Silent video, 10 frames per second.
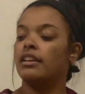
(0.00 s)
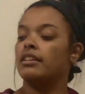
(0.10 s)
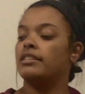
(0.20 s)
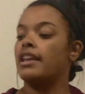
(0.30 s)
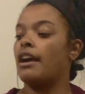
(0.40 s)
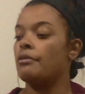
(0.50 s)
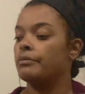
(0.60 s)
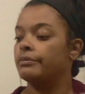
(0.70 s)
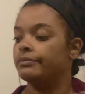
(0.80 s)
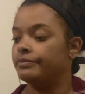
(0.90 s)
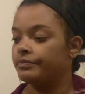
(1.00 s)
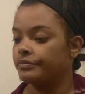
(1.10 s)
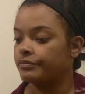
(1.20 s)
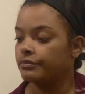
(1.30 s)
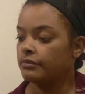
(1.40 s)
Now,
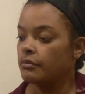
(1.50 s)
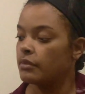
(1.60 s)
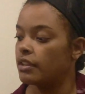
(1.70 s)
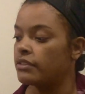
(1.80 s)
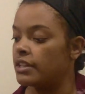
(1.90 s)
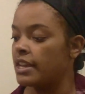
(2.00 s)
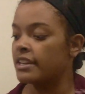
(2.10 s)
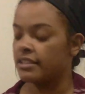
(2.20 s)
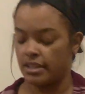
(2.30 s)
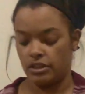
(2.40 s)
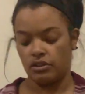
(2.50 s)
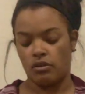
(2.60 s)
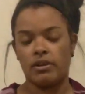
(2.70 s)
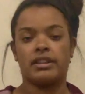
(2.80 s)
the next thing you're going